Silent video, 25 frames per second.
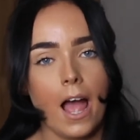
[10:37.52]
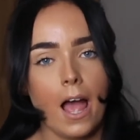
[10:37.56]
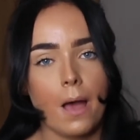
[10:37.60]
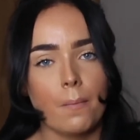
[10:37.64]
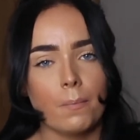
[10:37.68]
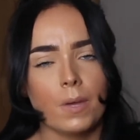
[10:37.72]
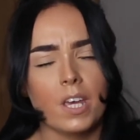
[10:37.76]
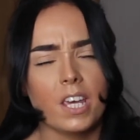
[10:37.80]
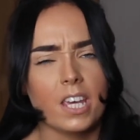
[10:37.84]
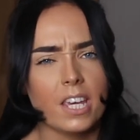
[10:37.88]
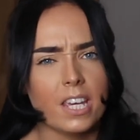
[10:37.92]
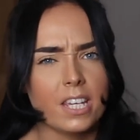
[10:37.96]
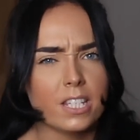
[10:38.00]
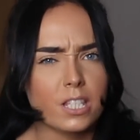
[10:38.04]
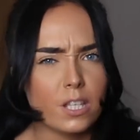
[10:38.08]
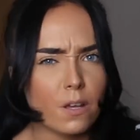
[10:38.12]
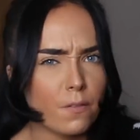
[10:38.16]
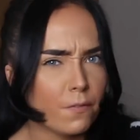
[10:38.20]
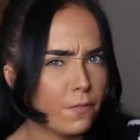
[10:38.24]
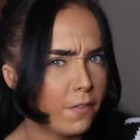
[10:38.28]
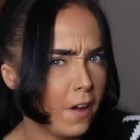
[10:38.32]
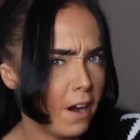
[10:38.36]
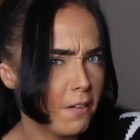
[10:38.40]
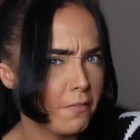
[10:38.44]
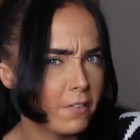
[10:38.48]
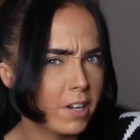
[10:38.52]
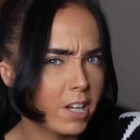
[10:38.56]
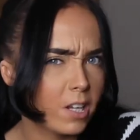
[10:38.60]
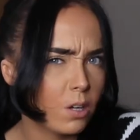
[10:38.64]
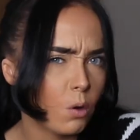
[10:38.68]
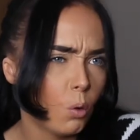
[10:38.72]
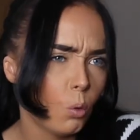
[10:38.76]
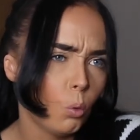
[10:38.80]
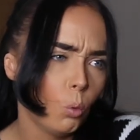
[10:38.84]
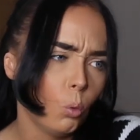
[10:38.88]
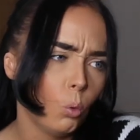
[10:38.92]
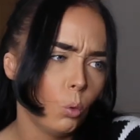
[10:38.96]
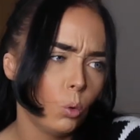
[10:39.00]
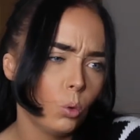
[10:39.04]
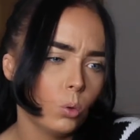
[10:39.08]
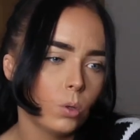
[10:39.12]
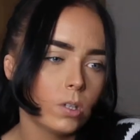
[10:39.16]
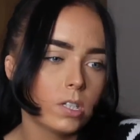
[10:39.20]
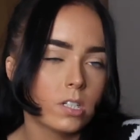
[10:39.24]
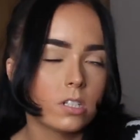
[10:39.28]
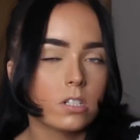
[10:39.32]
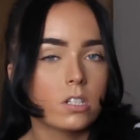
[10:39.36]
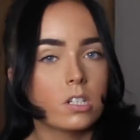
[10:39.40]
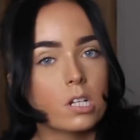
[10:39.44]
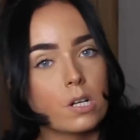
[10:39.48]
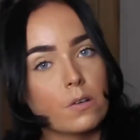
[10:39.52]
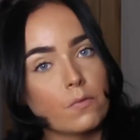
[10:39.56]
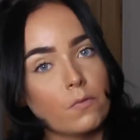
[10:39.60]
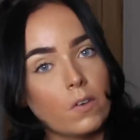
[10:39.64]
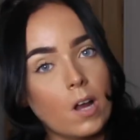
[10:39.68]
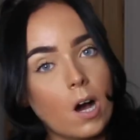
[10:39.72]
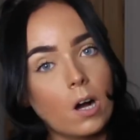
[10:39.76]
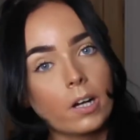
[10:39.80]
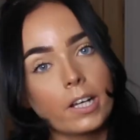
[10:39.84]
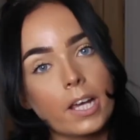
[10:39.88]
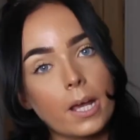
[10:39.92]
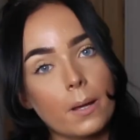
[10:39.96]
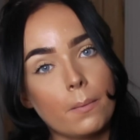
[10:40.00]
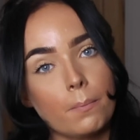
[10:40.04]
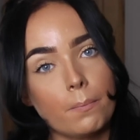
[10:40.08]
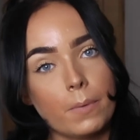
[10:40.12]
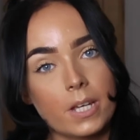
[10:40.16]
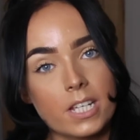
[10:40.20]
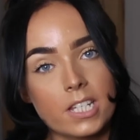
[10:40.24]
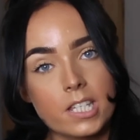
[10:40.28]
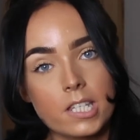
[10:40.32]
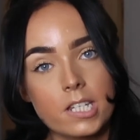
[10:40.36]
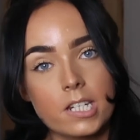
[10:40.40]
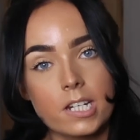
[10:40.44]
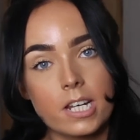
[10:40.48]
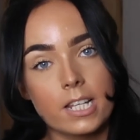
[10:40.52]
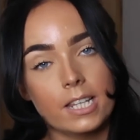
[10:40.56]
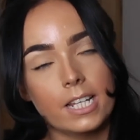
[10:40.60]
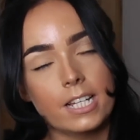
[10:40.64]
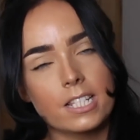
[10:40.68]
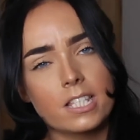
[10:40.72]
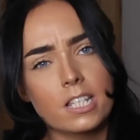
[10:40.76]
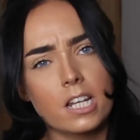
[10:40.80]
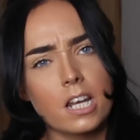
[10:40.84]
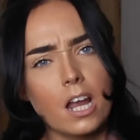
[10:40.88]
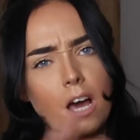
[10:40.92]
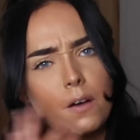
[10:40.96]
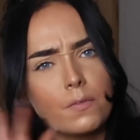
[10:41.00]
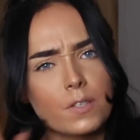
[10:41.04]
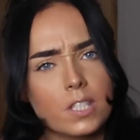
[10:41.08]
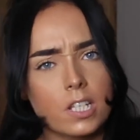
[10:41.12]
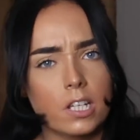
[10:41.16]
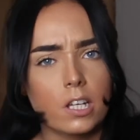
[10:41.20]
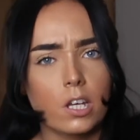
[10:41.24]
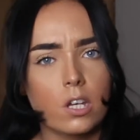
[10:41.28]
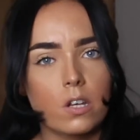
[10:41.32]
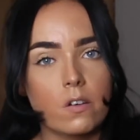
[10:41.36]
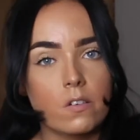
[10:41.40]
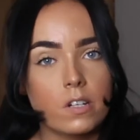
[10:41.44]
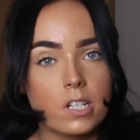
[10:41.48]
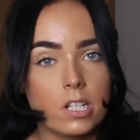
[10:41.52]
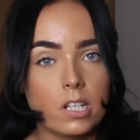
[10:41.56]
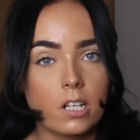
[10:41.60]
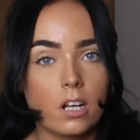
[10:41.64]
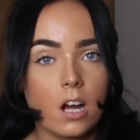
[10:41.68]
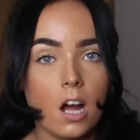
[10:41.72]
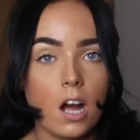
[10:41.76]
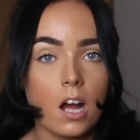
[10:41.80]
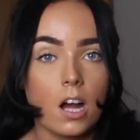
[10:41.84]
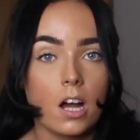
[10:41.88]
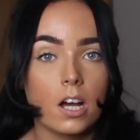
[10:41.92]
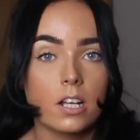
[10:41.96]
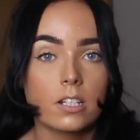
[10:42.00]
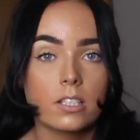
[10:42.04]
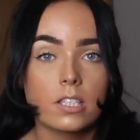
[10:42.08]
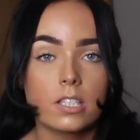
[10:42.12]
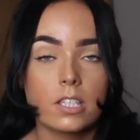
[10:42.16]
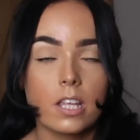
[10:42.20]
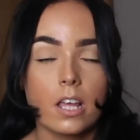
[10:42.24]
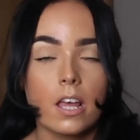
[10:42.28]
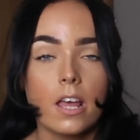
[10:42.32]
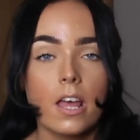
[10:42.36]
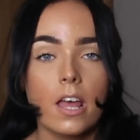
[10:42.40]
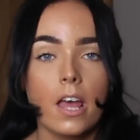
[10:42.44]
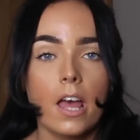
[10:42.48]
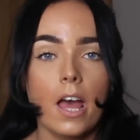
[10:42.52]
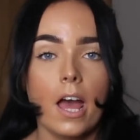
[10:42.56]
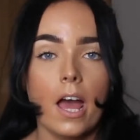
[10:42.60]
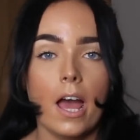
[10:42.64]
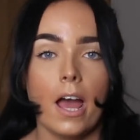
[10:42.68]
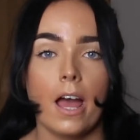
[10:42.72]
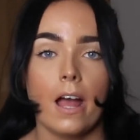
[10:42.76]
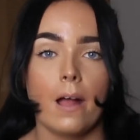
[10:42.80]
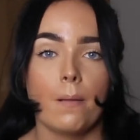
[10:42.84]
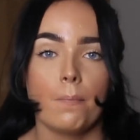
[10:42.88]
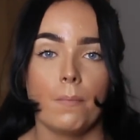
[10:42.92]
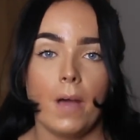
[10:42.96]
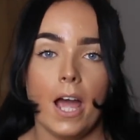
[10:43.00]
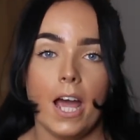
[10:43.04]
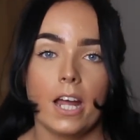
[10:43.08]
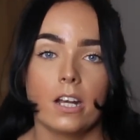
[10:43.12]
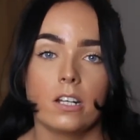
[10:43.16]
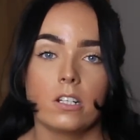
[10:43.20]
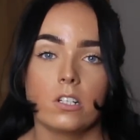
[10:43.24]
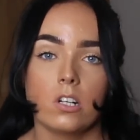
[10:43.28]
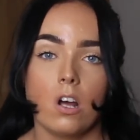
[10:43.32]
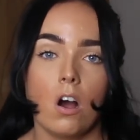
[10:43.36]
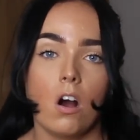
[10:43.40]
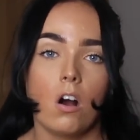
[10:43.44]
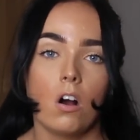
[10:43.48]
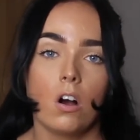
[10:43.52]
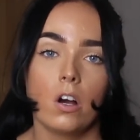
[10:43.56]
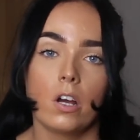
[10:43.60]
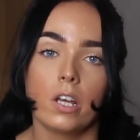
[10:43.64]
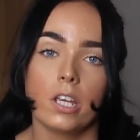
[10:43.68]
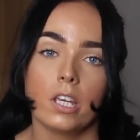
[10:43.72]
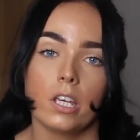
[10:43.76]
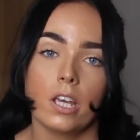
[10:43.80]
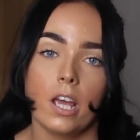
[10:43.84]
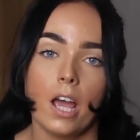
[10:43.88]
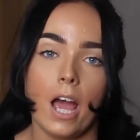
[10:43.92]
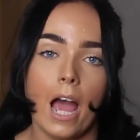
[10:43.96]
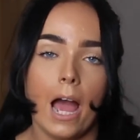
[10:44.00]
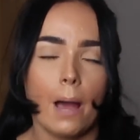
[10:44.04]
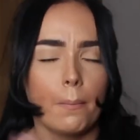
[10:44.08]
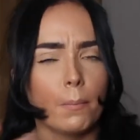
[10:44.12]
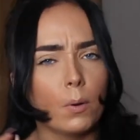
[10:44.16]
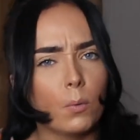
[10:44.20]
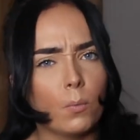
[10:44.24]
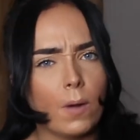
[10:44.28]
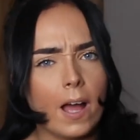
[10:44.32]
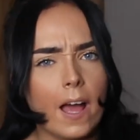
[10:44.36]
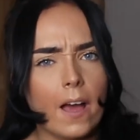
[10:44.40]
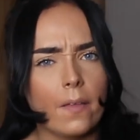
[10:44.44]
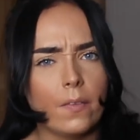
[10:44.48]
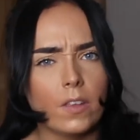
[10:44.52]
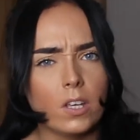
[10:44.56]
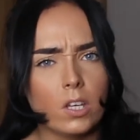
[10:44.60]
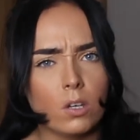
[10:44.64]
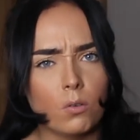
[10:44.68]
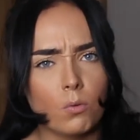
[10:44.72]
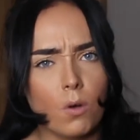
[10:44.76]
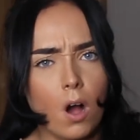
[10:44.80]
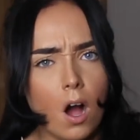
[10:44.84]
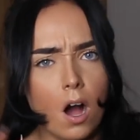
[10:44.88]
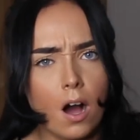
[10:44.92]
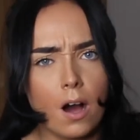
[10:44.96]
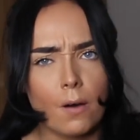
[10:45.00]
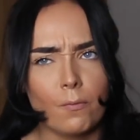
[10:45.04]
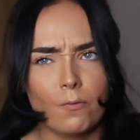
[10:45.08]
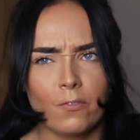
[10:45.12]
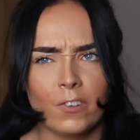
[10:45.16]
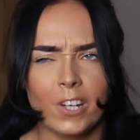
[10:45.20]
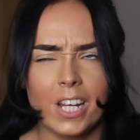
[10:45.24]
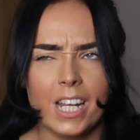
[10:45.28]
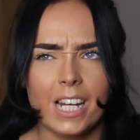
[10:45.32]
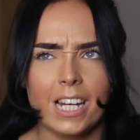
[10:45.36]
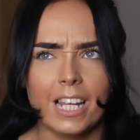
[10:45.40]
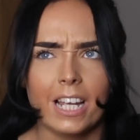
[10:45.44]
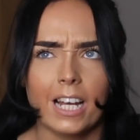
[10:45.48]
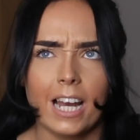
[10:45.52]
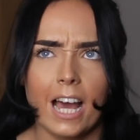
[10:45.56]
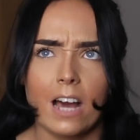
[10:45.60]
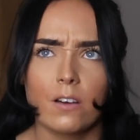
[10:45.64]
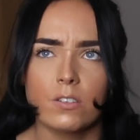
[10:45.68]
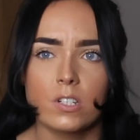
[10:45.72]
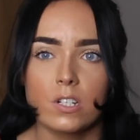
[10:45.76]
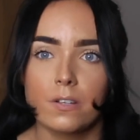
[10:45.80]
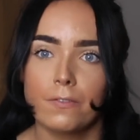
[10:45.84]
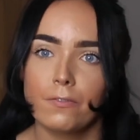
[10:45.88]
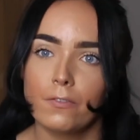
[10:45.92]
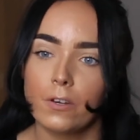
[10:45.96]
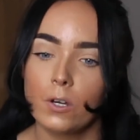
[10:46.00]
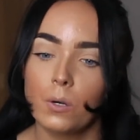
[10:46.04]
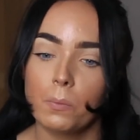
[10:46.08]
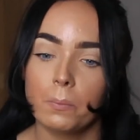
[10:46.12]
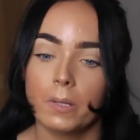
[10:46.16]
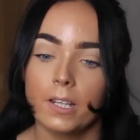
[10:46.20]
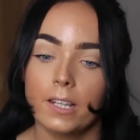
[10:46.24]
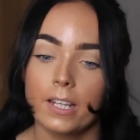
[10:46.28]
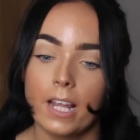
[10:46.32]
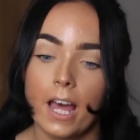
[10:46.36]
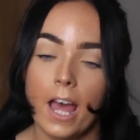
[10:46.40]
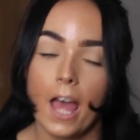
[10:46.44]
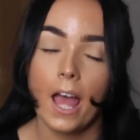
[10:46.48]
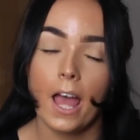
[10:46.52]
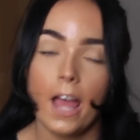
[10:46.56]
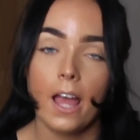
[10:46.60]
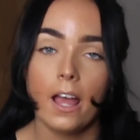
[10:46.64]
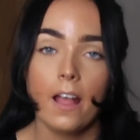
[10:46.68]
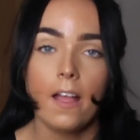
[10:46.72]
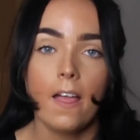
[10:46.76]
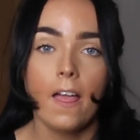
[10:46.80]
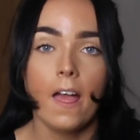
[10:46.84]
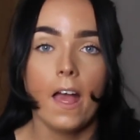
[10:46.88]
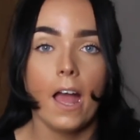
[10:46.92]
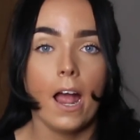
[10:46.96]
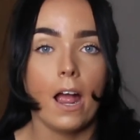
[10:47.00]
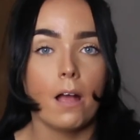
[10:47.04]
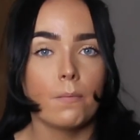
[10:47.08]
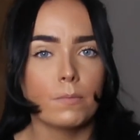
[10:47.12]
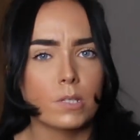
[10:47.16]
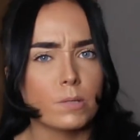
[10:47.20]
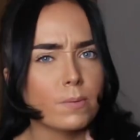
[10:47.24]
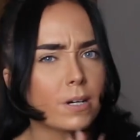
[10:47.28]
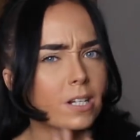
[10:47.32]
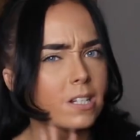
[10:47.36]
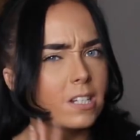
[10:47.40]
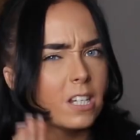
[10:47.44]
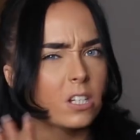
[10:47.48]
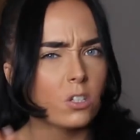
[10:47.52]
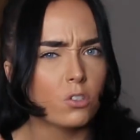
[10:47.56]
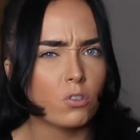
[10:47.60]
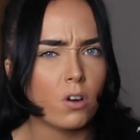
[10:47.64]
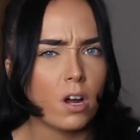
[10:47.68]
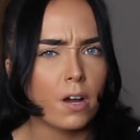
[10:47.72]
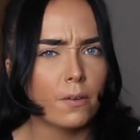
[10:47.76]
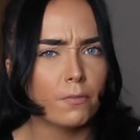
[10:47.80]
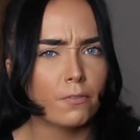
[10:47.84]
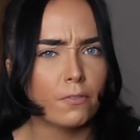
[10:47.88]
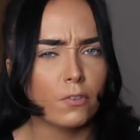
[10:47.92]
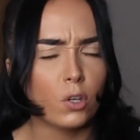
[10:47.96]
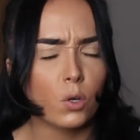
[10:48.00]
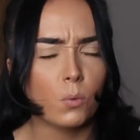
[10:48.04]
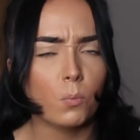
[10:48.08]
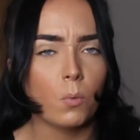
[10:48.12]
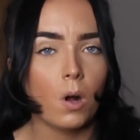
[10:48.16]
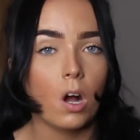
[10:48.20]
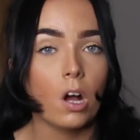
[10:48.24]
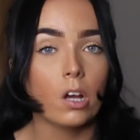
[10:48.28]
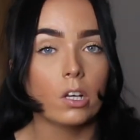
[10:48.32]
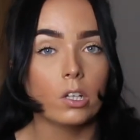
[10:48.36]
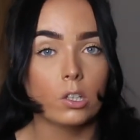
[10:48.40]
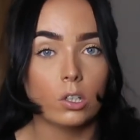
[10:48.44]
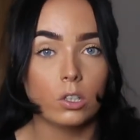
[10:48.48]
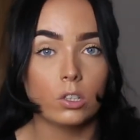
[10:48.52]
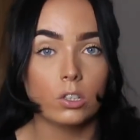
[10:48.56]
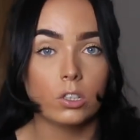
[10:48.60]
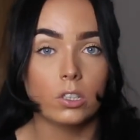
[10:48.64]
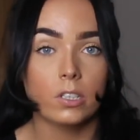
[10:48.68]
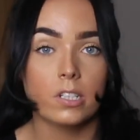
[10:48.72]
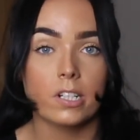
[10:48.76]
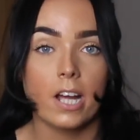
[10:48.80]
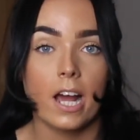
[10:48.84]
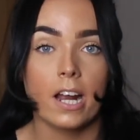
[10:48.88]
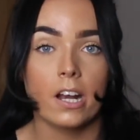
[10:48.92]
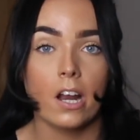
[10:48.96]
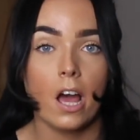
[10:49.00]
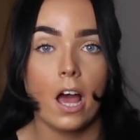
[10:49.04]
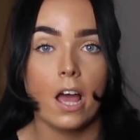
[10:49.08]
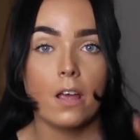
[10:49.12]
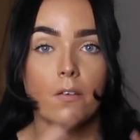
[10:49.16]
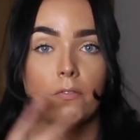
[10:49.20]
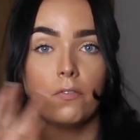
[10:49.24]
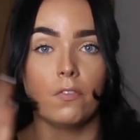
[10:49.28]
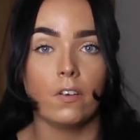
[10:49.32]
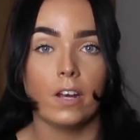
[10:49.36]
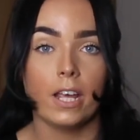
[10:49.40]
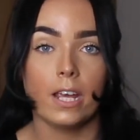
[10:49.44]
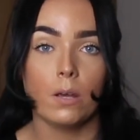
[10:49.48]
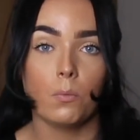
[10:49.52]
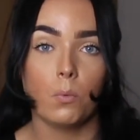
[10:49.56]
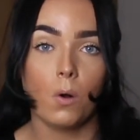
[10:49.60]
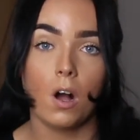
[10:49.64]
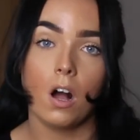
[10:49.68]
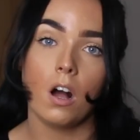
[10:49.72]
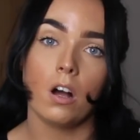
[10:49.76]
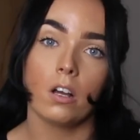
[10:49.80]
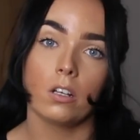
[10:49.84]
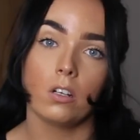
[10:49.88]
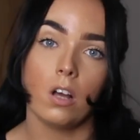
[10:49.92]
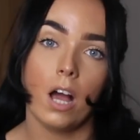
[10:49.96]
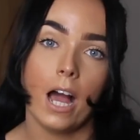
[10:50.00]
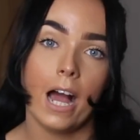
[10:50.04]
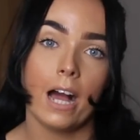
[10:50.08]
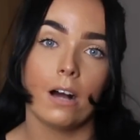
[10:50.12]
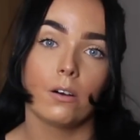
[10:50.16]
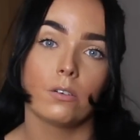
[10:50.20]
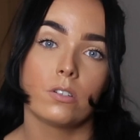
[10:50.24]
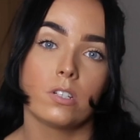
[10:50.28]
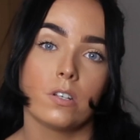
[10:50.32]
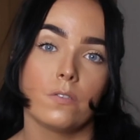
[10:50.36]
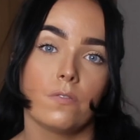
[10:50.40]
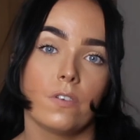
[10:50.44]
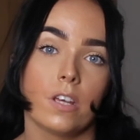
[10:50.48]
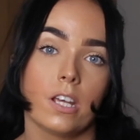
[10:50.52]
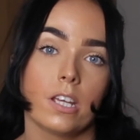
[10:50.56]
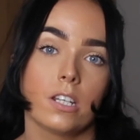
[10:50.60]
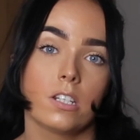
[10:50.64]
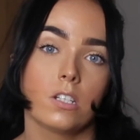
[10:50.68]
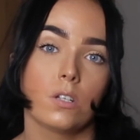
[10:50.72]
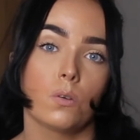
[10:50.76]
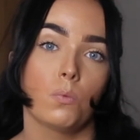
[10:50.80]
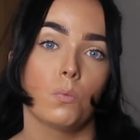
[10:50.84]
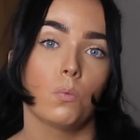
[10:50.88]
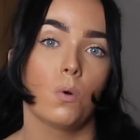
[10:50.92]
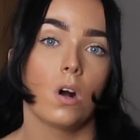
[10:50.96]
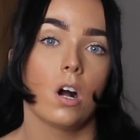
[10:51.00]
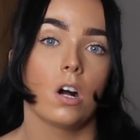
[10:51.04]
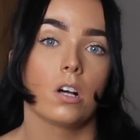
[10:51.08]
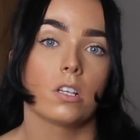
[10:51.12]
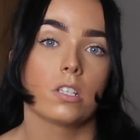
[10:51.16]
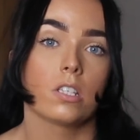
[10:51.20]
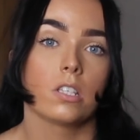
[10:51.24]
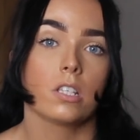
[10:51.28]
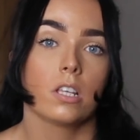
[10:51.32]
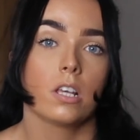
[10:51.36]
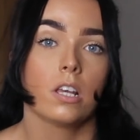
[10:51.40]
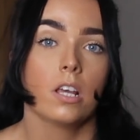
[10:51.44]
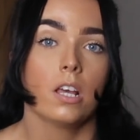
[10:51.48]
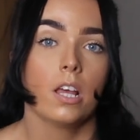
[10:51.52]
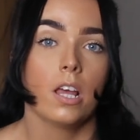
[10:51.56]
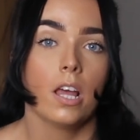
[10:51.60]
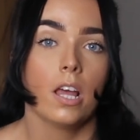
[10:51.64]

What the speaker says: It is very awkward to vlog in Bicester. There's a lot of security guards, and I am aware that you aren't really allowed to film in there. So I did try and film what I could, and hopefully what I got out of it was